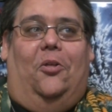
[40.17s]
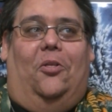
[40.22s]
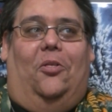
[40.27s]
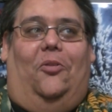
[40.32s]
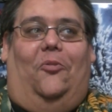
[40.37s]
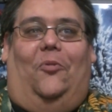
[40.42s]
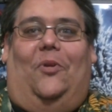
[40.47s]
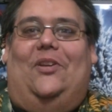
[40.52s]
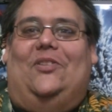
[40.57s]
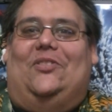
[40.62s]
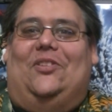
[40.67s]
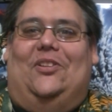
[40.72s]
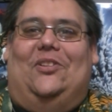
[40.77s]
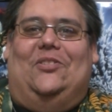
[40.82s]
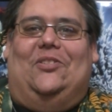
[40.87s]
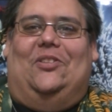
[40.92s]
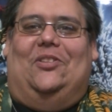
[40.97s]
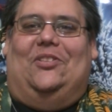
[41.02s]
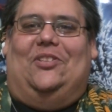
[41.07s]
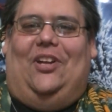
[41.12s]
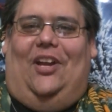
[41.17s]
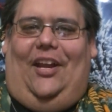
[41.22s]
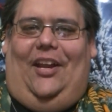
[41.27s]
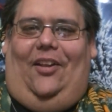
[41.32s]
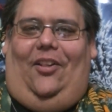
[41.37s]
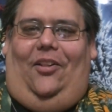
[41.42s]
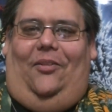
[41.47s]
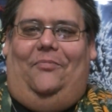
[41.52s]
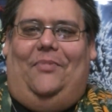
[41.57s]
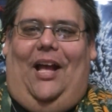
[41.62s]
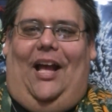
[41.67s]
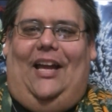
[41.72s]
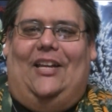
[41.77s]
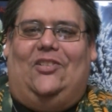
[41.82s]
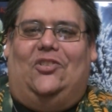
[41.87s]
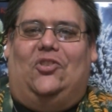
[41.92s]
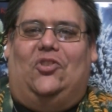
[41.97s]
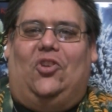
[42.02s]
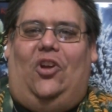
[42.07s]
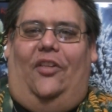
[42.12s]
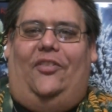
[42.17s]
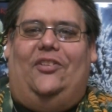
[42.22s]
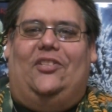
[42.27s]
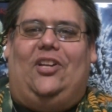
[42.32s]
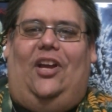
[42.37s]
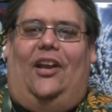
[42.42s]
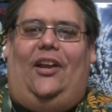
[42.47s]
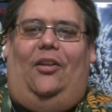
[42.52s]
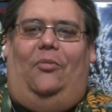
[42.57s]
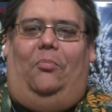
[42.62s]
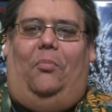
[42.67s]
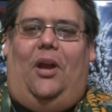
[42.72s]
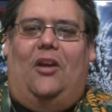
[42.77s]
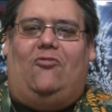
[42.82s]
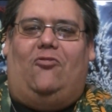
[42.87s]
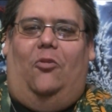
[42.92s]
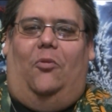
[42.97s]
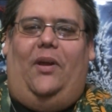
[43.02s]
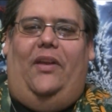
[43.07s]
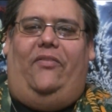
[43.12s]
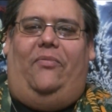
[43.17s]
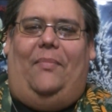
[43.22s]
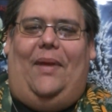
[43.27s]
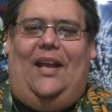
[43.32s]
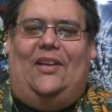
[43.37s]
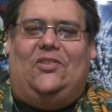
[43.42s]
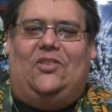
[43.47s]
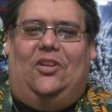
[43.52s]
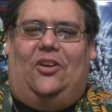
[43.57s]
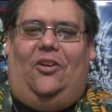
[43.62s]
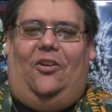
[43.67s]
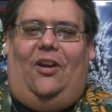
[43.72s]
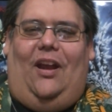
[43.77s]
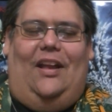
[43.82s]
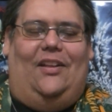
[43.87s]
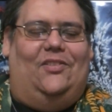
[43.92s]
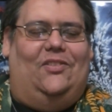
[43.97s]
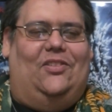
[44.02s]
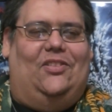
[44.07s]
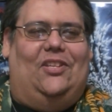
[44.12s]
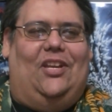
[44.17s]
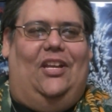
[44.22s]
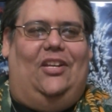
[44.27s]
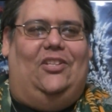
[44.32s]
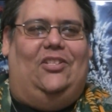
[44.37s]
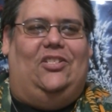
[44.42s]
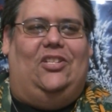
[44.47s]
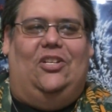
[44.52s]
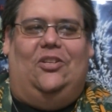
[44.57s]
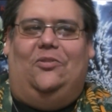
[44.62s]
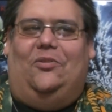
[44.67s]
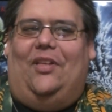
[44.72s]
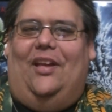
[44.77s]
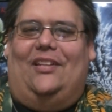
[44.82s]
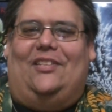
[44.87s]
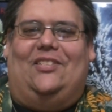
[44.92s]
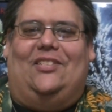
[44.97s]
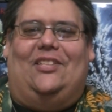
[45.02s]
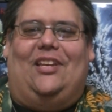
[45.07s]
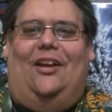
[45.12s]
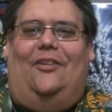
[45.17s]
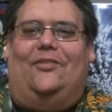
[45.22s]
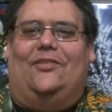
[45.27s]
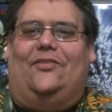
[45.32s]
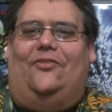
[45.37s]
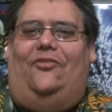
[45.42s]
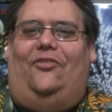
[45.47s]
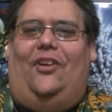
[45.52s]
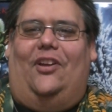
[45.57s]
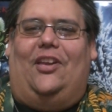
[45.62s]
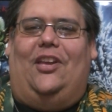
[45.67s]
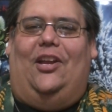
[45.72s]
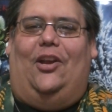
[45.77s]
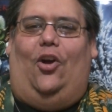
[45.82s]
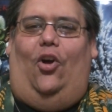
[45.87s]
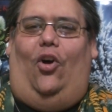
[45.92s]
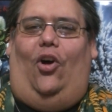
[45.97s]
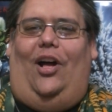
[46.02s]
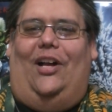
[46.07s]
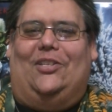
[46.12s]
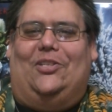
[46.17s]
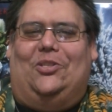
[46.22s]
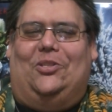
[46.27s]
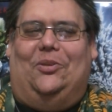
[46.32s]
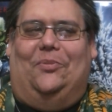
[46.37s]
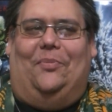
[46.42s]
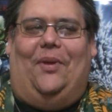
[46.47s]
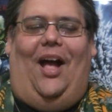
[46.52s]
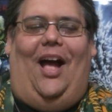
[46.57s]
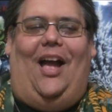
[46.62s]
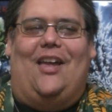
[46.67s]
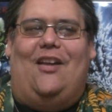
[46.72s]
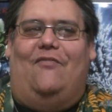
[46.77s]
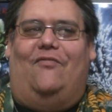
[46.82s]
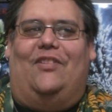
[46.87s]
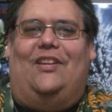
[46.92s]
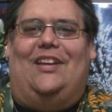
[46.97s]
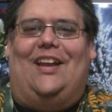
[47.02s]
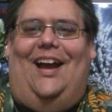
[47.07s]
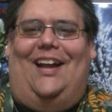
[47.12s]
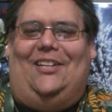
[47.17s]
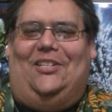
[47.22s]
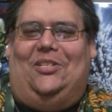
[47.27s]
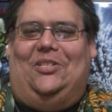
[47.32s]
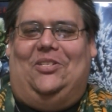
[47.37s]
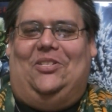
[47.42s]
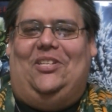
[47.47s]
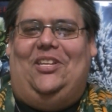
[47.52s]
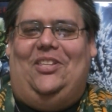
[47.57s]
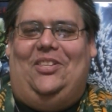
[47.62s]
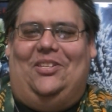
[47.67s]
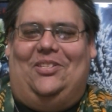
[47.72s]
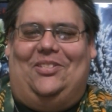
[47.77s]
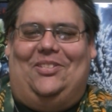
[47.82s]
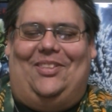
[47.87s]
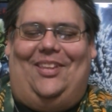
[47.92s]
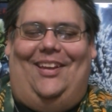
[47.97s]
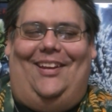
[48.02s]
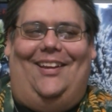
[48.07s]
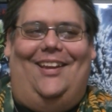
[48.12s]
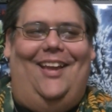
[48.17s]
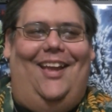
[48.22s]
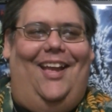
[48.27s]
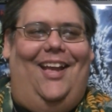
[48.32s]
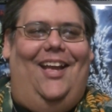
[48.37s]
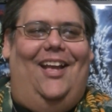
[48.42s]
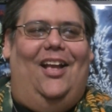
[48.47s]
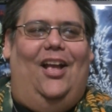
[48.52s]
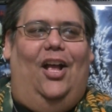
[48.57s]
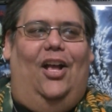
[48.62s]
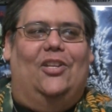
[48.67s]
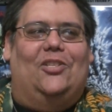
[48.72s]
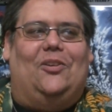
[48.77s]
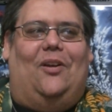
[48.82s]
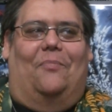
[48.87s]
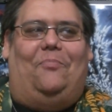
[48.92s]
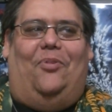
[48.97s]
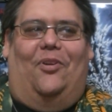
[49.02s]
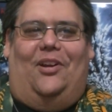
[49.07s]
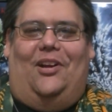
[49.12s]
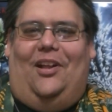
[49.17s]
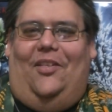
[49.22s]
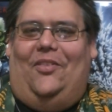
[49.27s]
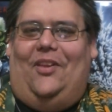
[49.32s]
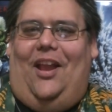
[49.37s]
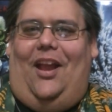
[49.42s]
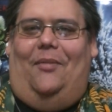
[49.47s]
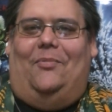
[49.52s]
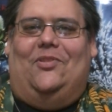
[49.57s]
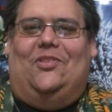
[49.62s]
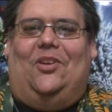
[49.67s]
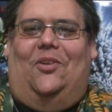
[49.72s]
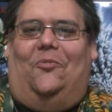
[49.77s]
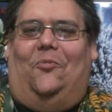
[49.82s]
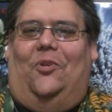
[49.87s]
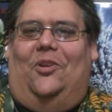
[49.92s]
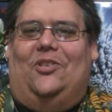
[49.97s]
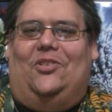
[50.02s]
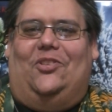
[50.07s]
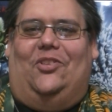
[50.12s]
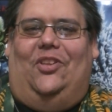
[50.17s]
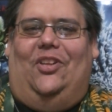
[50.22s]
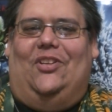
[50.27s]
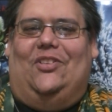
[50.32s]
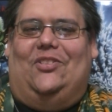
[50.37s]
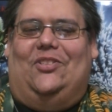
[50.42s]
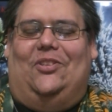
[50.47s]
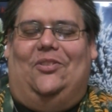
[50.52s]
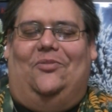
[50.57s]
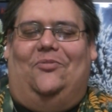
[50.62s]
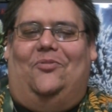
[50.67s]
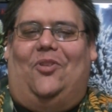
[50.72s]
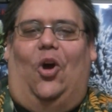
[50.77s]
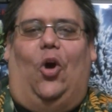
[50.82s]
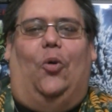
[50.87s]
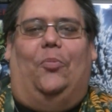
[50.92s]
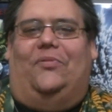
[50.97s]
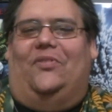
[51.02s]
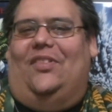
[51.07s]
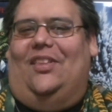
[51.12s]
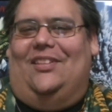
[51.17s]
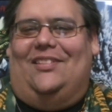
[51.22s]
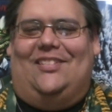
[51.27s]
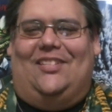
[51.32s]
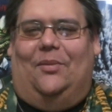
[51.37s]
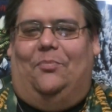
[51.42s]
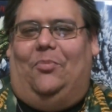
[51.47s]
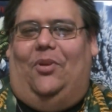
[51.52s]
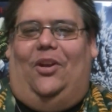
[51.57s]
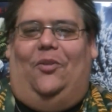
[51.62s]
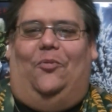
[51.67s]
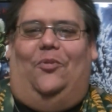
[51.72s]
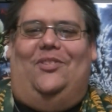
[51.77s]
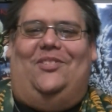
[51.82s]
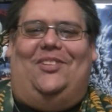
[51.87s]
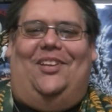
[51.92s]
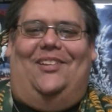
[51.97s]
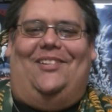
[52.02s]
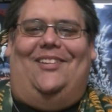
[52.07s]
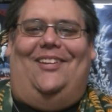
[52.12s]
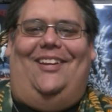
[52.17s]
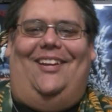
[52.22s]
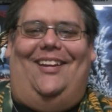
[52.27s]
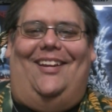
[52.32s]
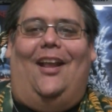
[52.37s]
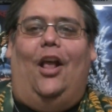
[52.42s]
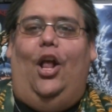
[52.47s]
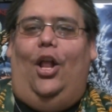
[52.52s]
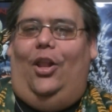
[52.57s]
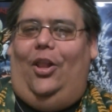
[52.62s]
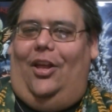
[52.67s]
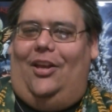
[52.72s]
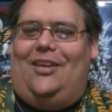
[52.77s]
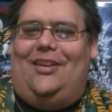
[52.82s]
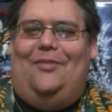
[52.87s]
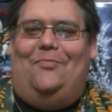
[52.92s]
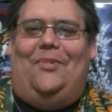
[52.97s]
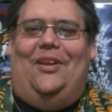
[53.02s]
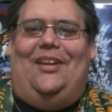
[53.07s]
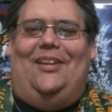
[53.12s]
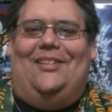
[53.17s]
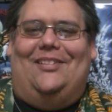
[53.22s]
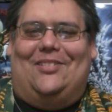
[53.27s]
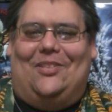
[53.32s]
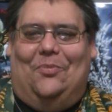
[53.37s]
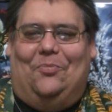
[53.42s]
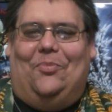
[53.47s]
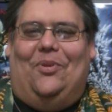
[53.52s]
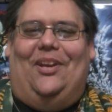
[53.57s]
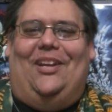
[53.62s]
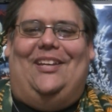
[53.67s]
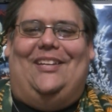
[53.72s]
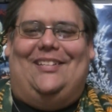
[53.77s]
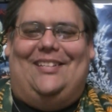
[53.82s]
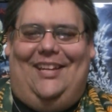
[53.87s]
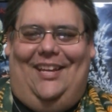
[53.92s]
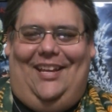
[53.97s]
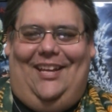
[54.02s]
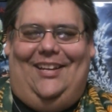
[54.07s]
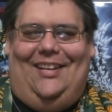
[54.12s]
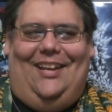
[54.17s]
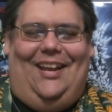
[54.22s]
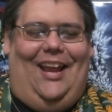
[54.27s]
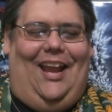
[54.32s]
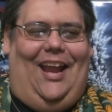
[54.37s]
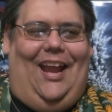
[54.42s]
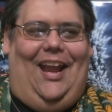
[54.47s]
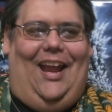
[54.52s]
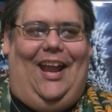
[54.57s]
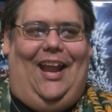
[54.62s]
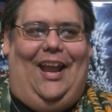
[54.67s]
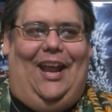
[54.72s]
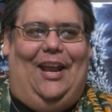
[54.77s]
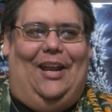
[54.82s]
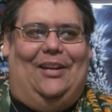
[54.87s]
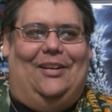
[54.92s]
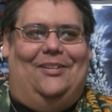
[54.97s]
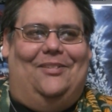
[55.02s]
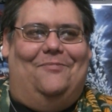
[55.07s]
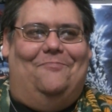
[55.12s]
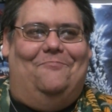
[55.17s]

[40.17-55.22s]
the reason is the title. I saw the title Microwave Massacre and said, dude, that sounds fucking awesome. I have got to see this thing. So I put it on the Amazon wish list and hoped that somebody would send it in. Lucky me, somebody did. And